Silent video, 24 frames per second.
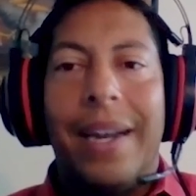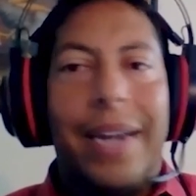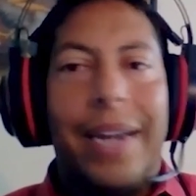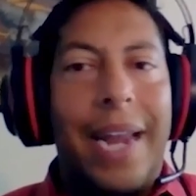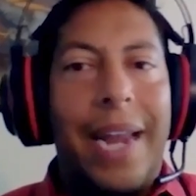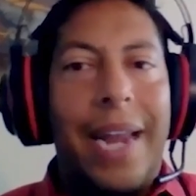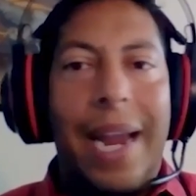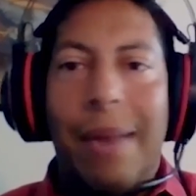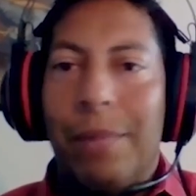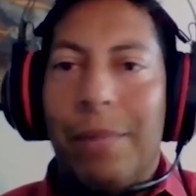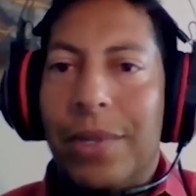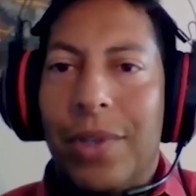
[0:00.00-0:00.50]

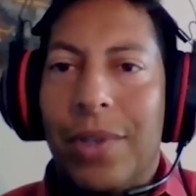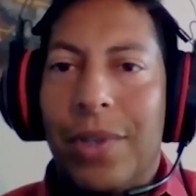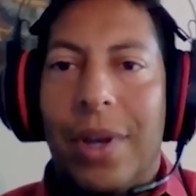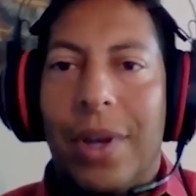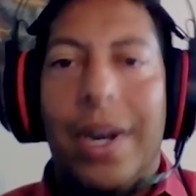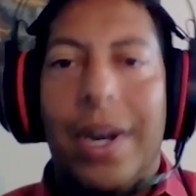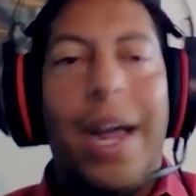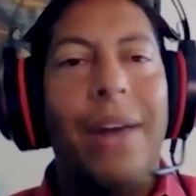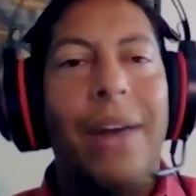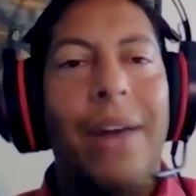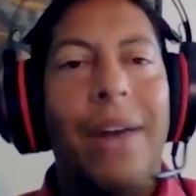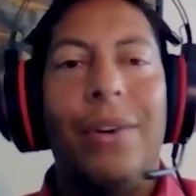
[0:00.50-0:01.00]
cameras on it.
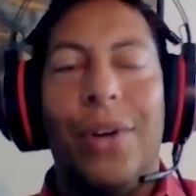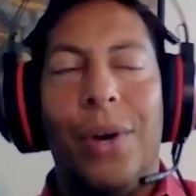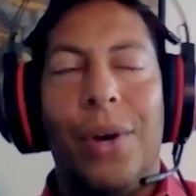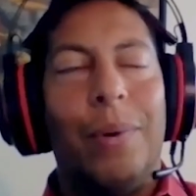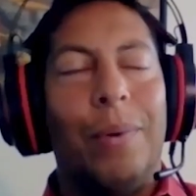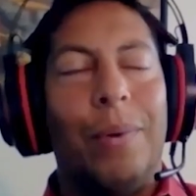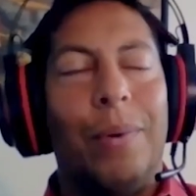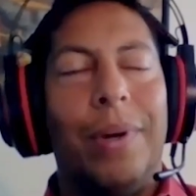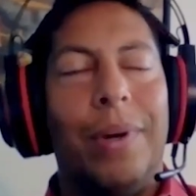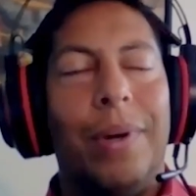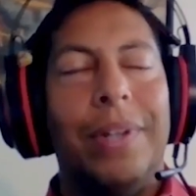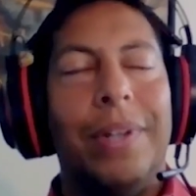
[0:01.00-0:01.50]
I don't know what it
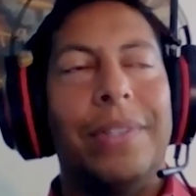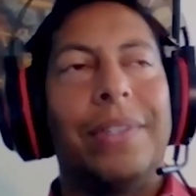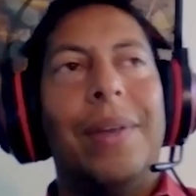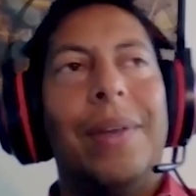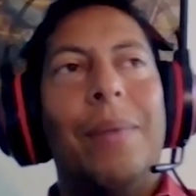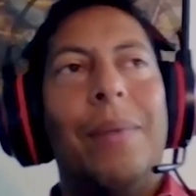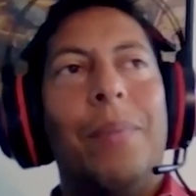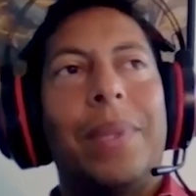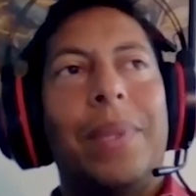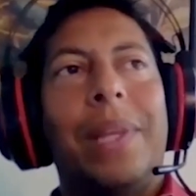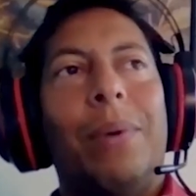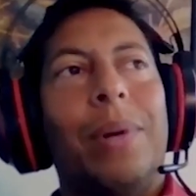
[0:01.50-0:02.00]
was,
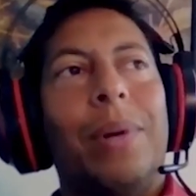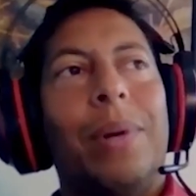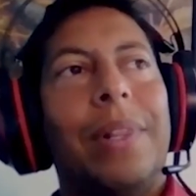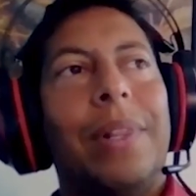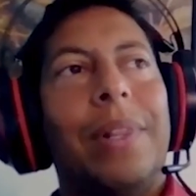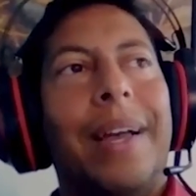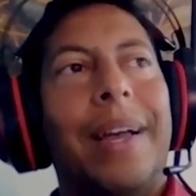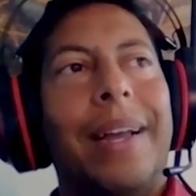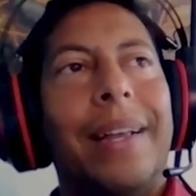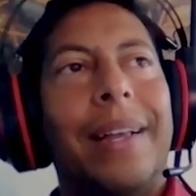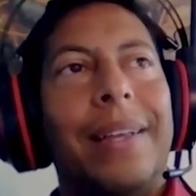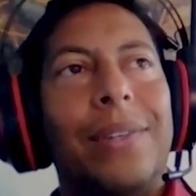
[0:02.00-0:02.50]
but they were
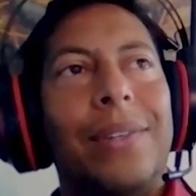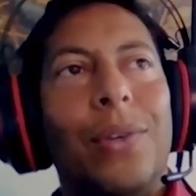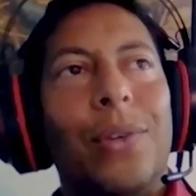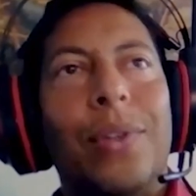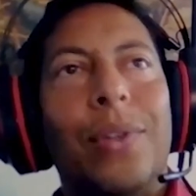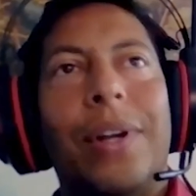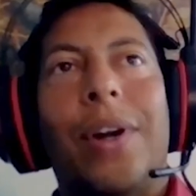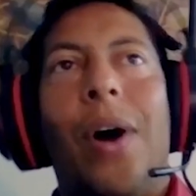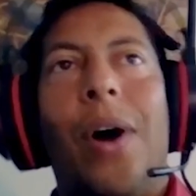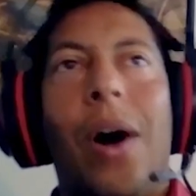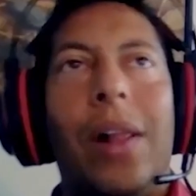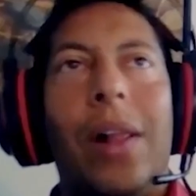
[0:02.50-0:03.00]
like, so they're
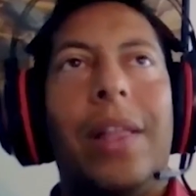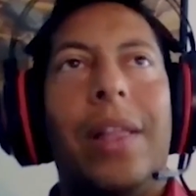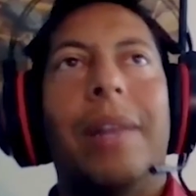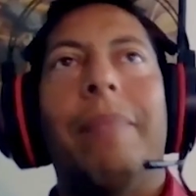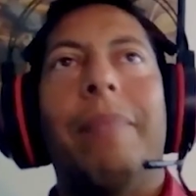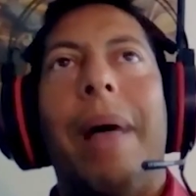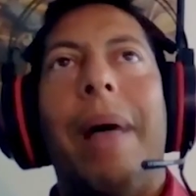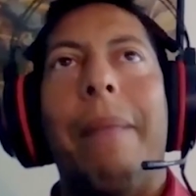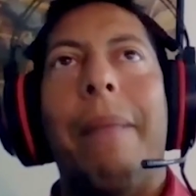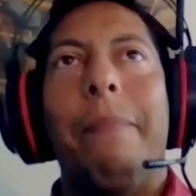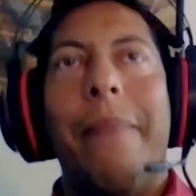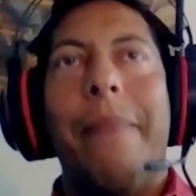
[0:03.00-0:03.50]
calling up
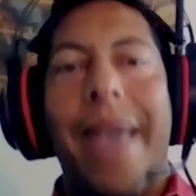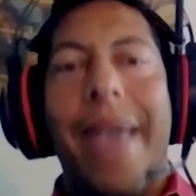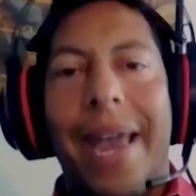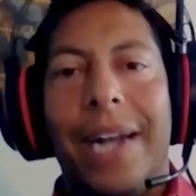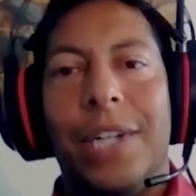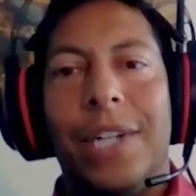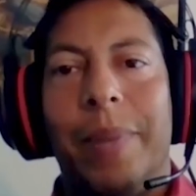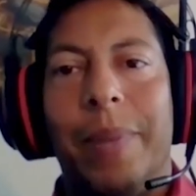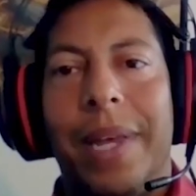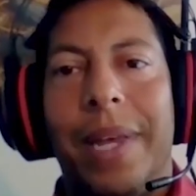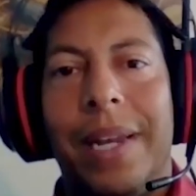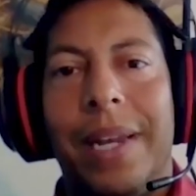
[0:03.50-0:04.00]
my
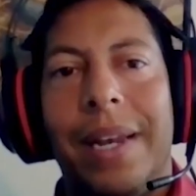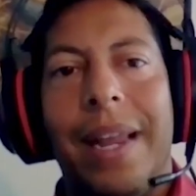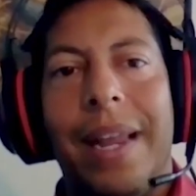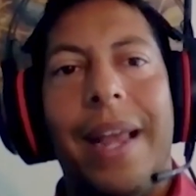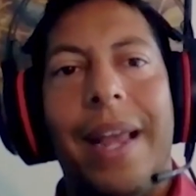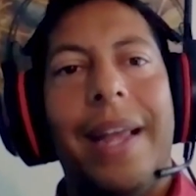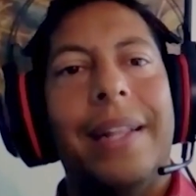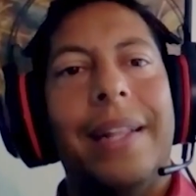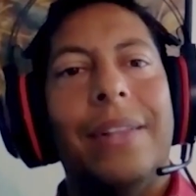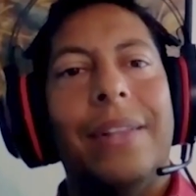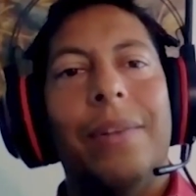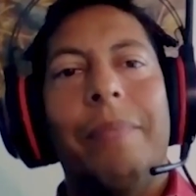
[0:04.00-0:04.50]
management
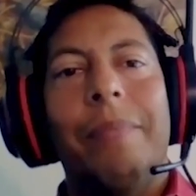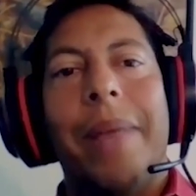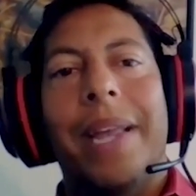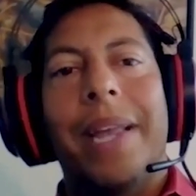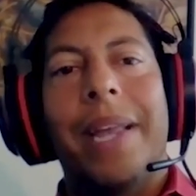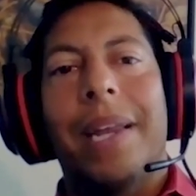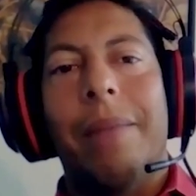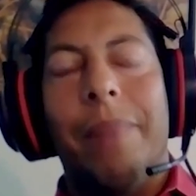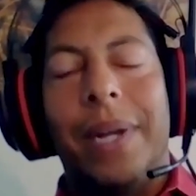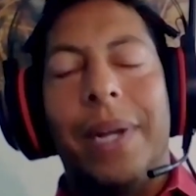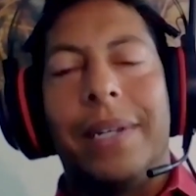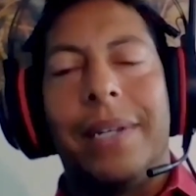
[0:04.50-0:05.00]
and they're making
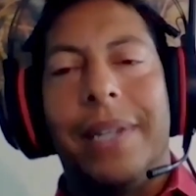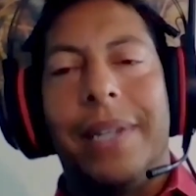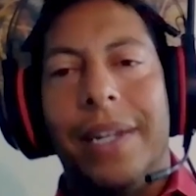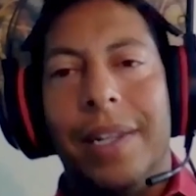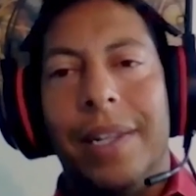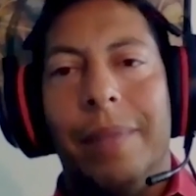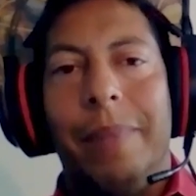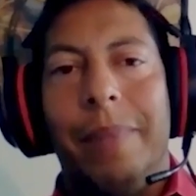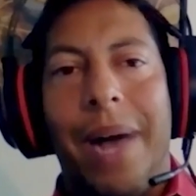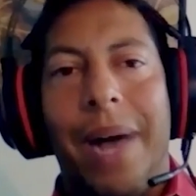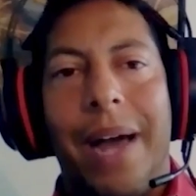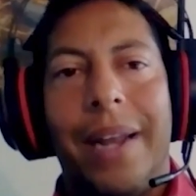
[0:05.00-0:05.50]
a big deal
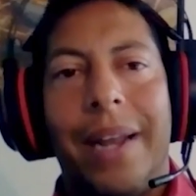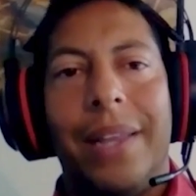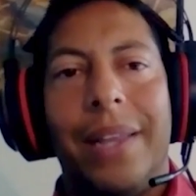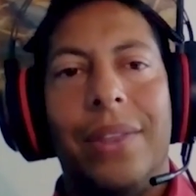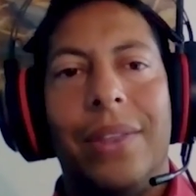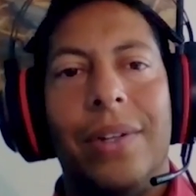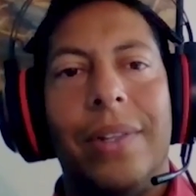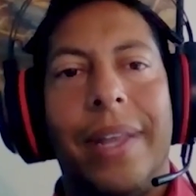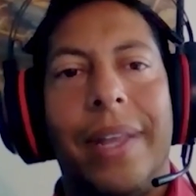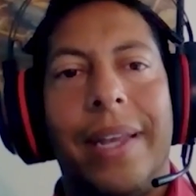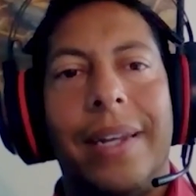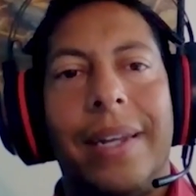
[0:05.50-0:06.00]
about it. They're
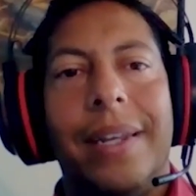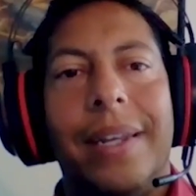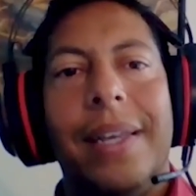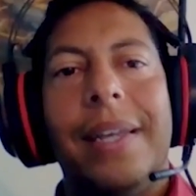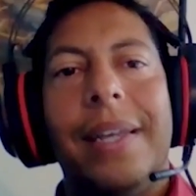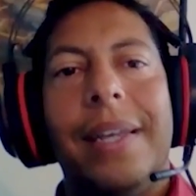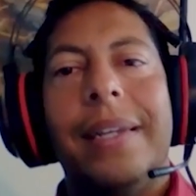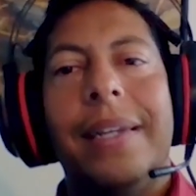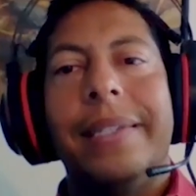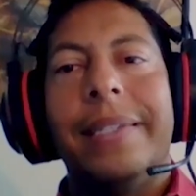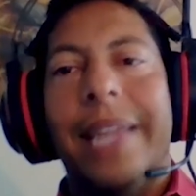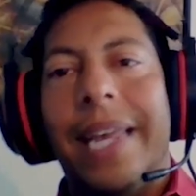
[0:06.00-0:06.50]
like,
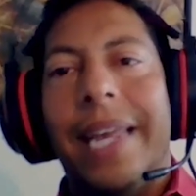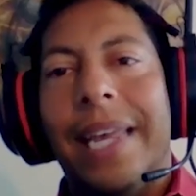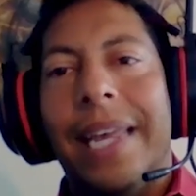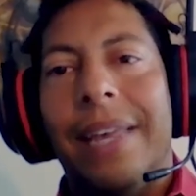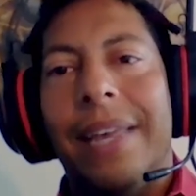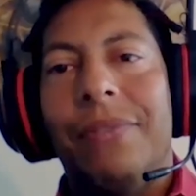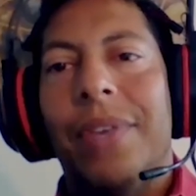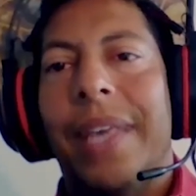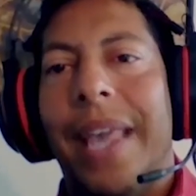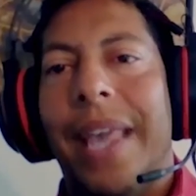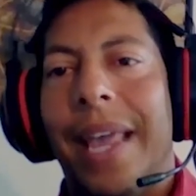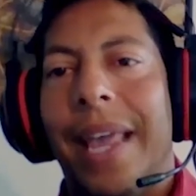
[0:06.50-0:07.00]
Dave,
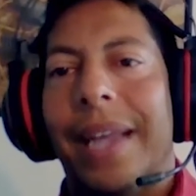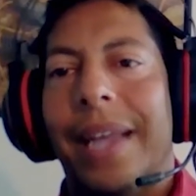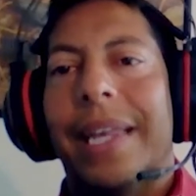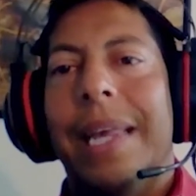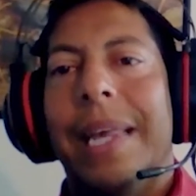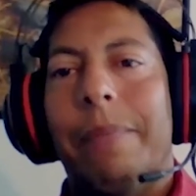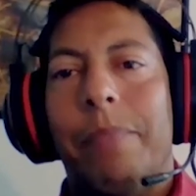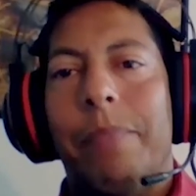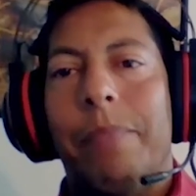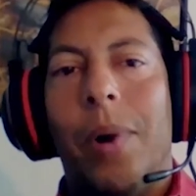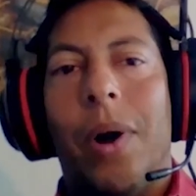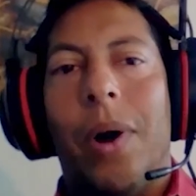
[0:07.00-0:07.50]
you can't
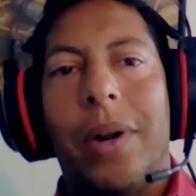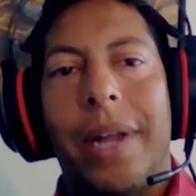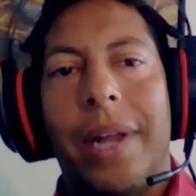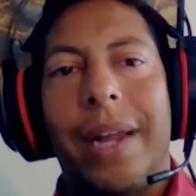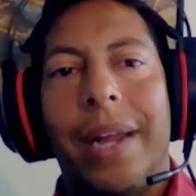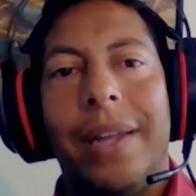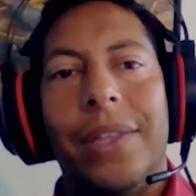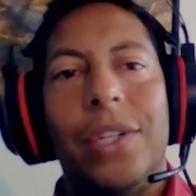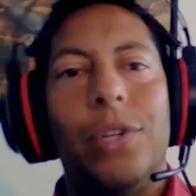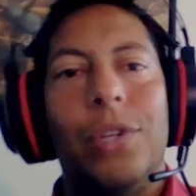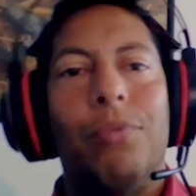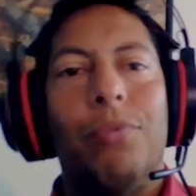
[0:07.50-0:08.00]
keep parking in
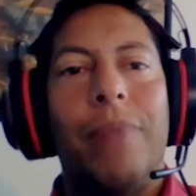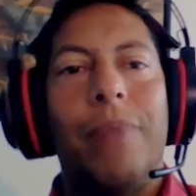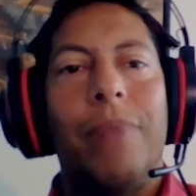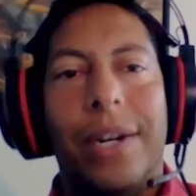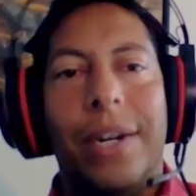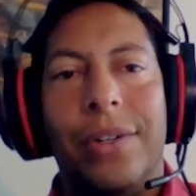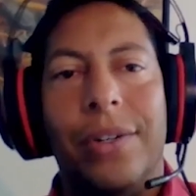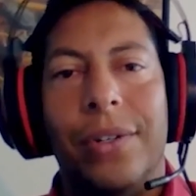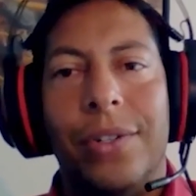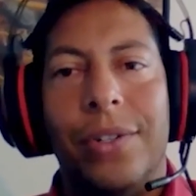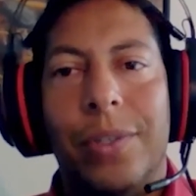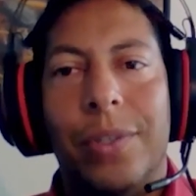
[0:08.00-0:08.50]
the
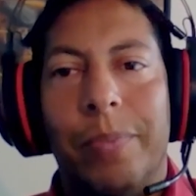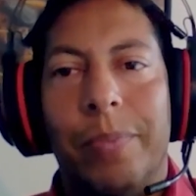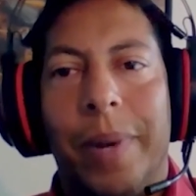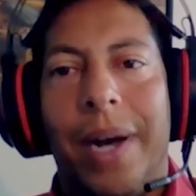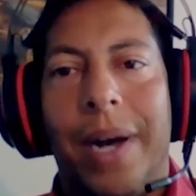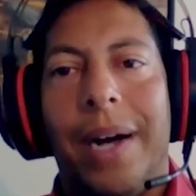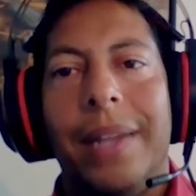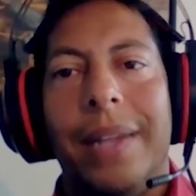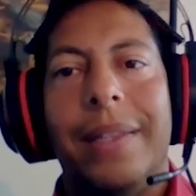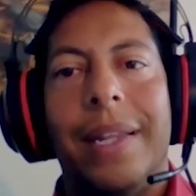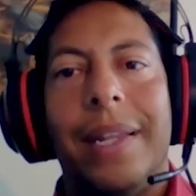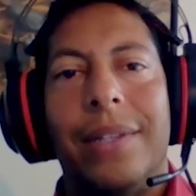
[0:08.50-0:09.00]
director
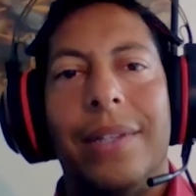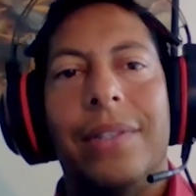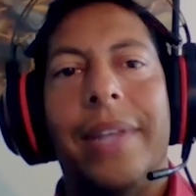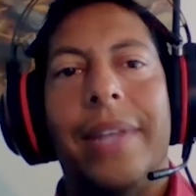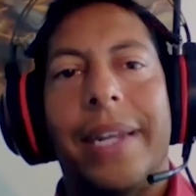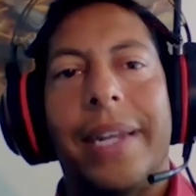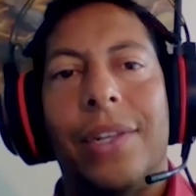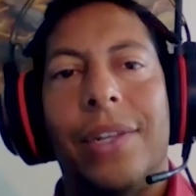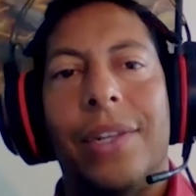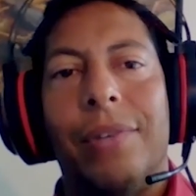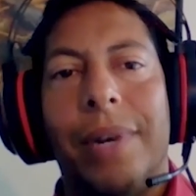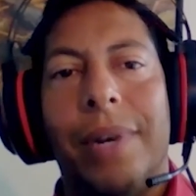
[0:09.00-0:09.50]
spot. That's like
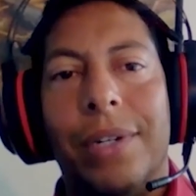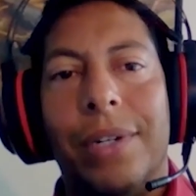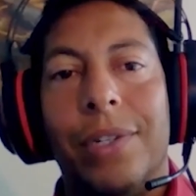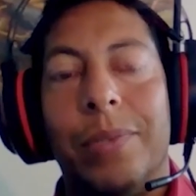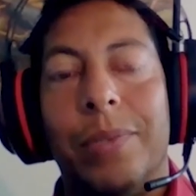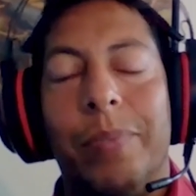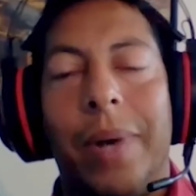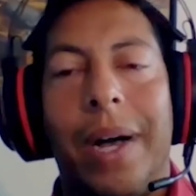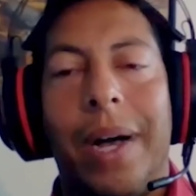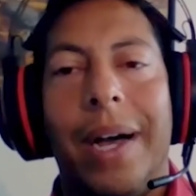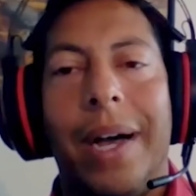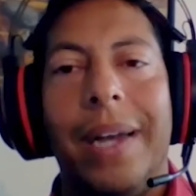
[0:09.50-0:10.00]
the director
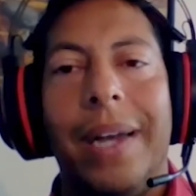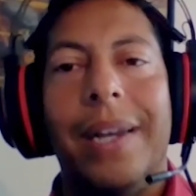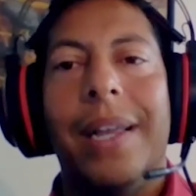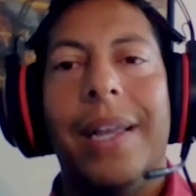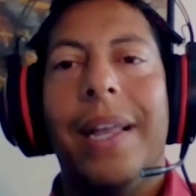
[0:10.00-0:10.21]
spot.